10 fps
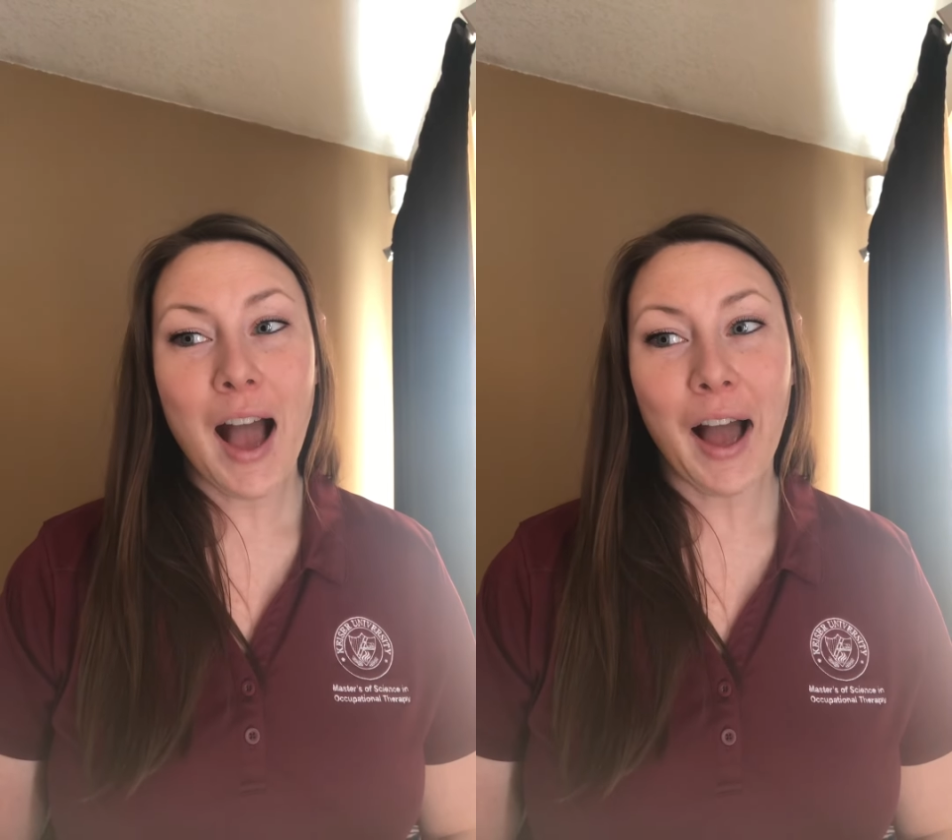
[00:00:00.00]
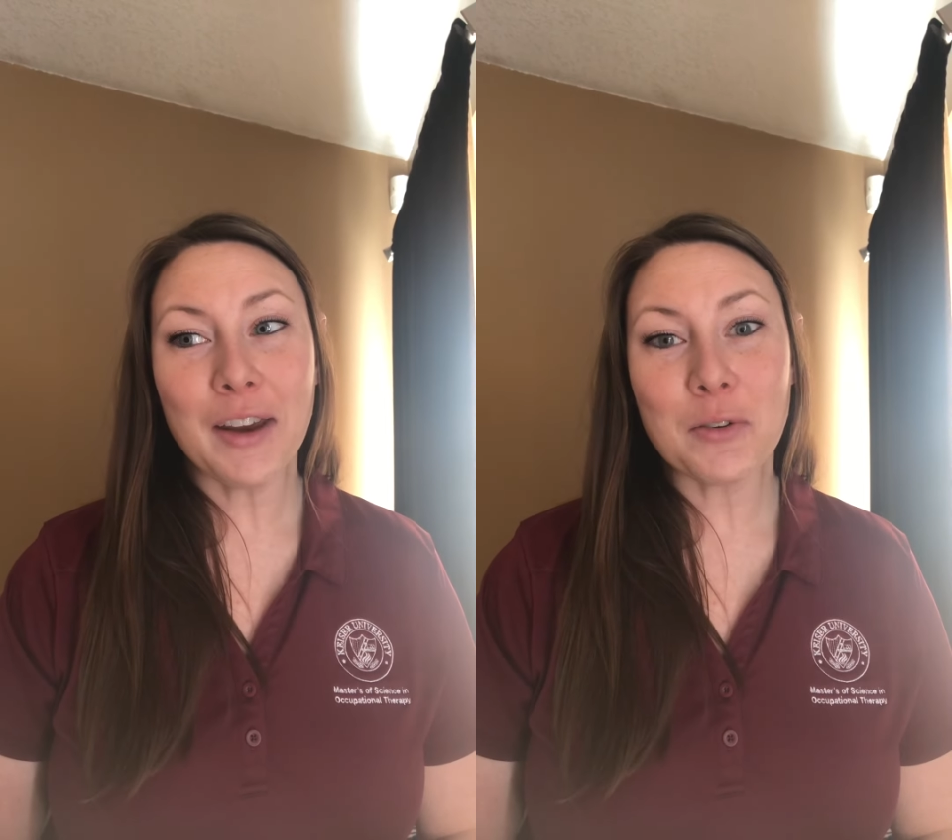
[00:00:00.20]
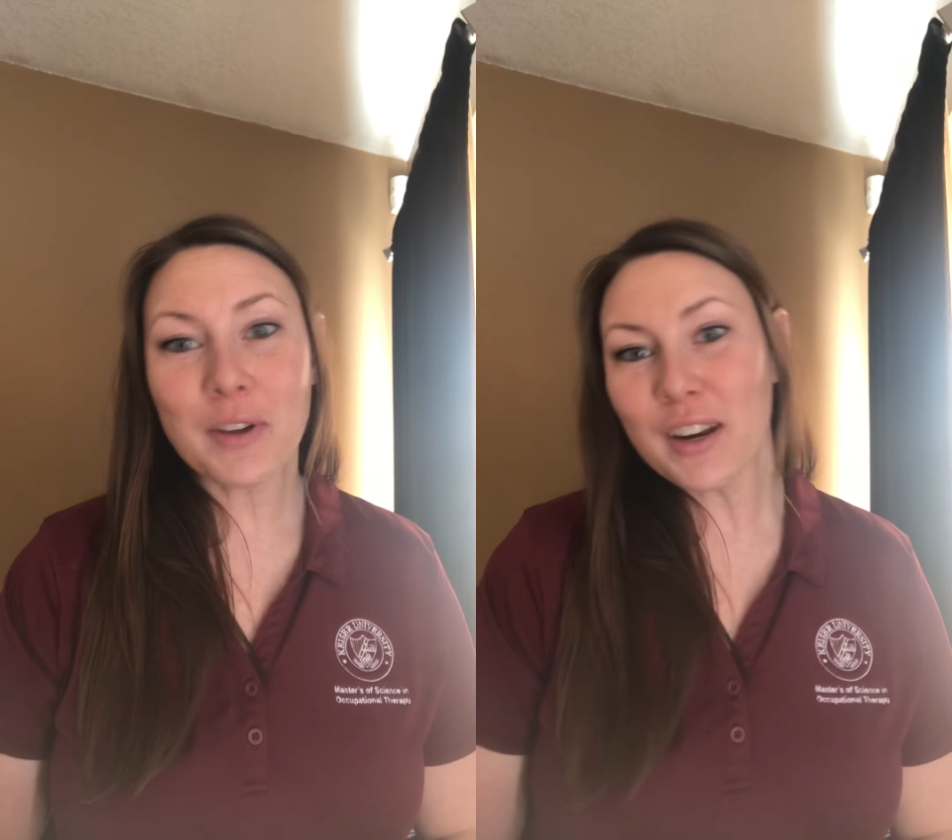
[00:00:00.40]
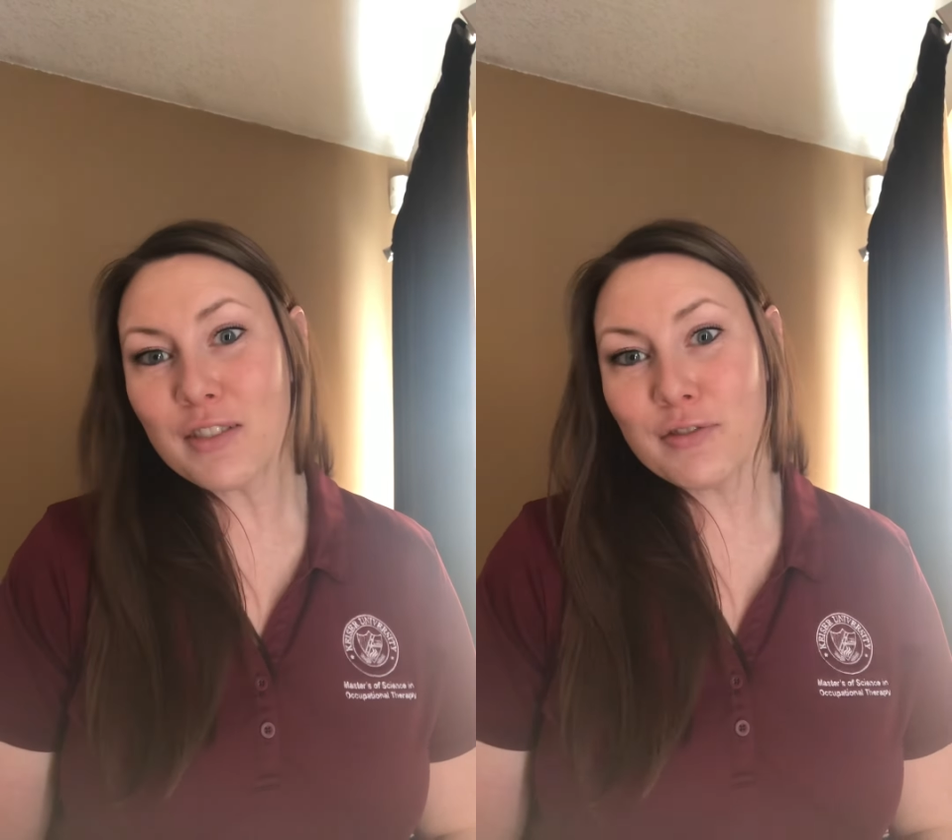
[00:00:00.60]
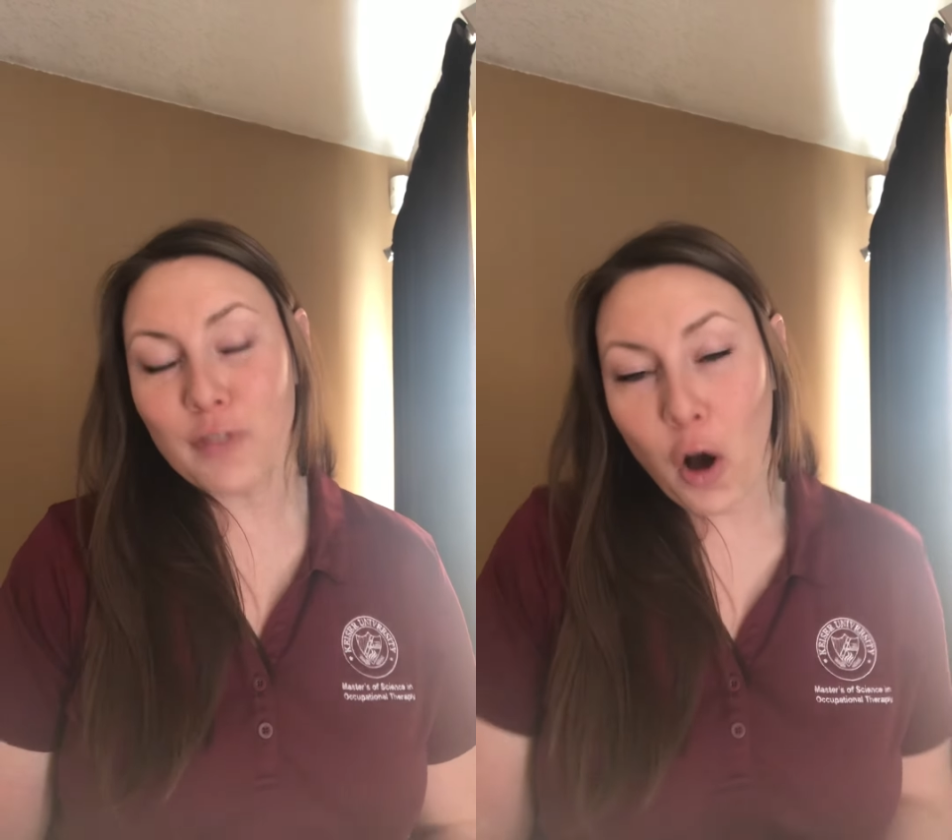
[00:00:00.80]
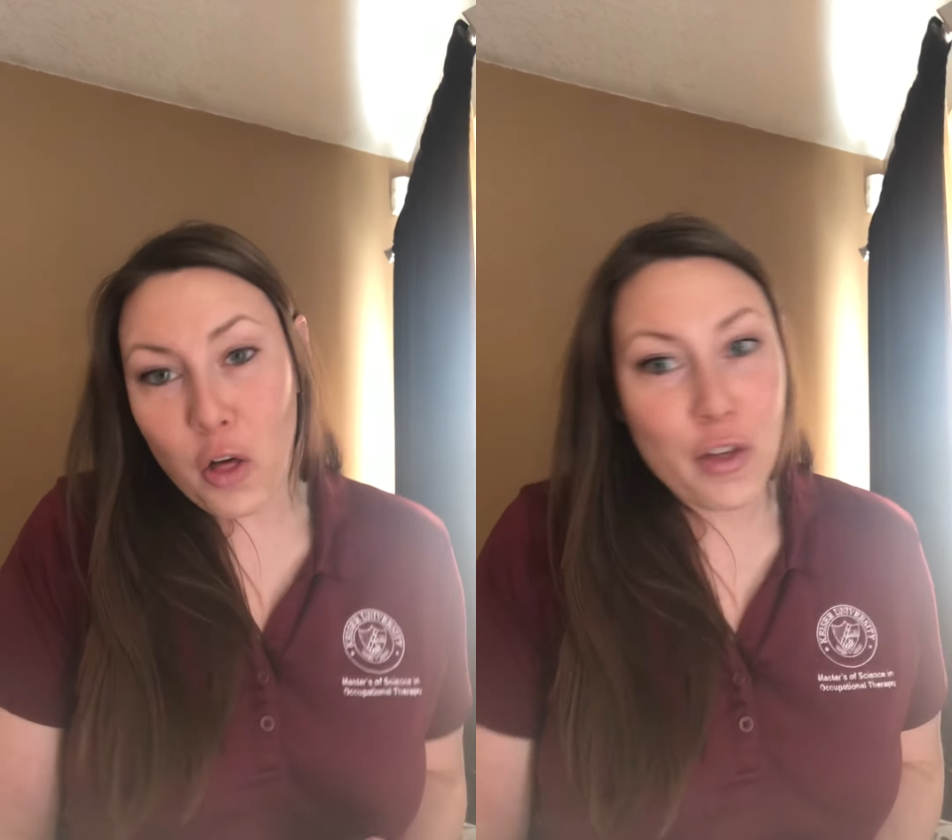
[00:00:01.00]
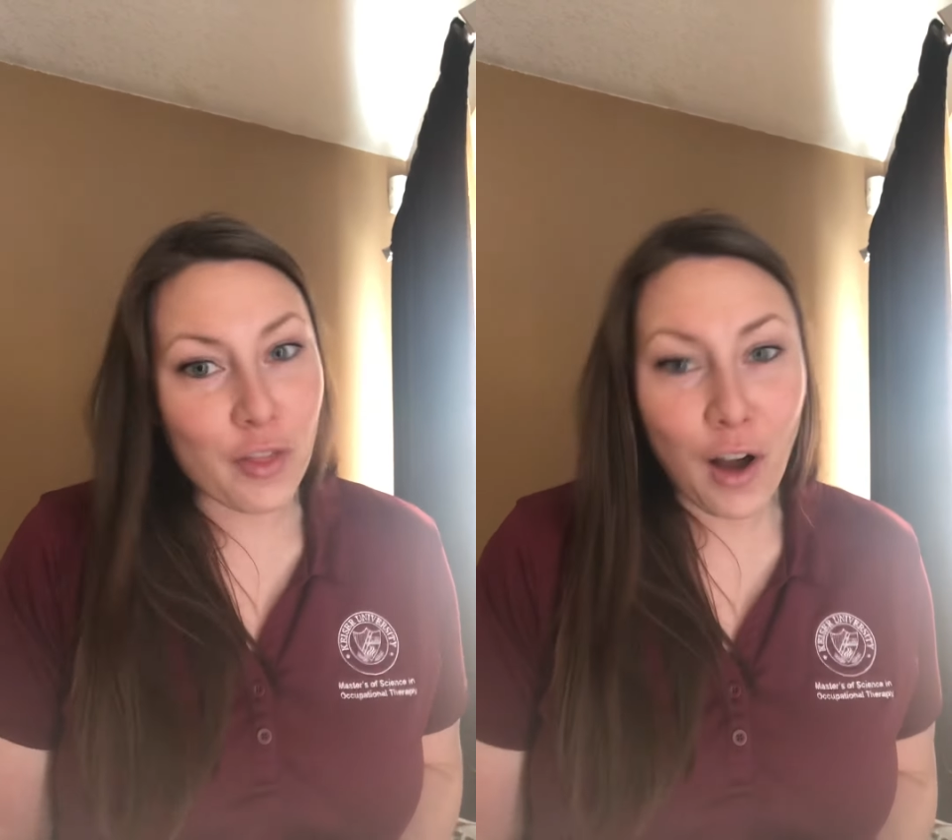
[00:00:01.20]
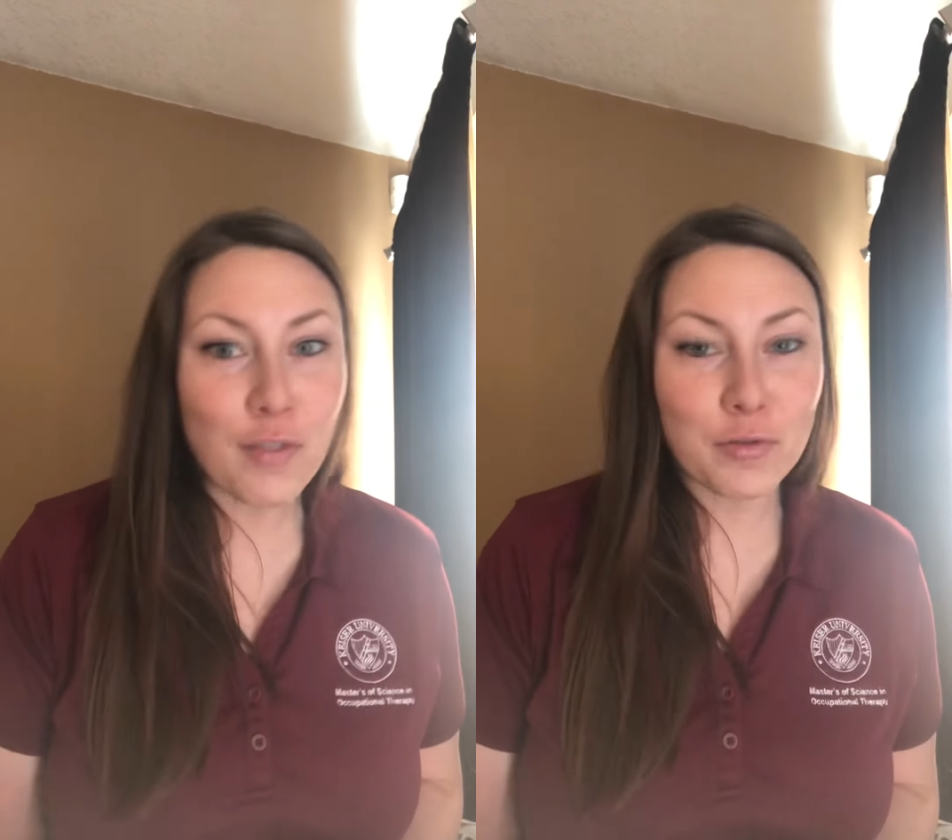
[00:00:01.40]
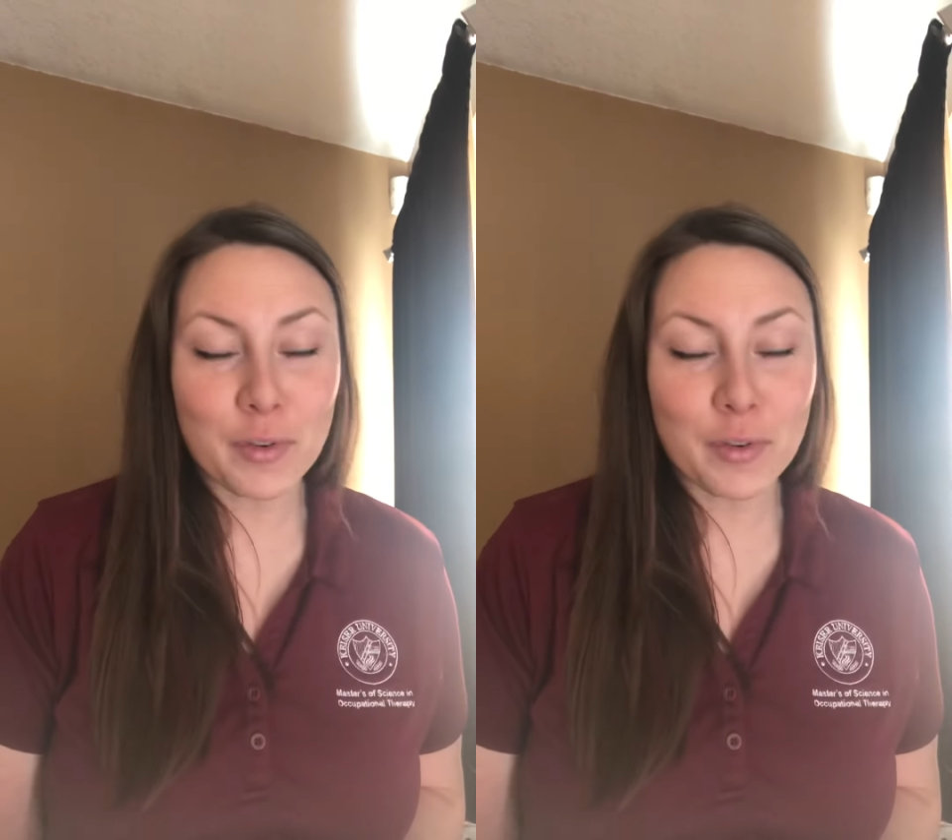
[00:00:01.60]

I don't get to fall in love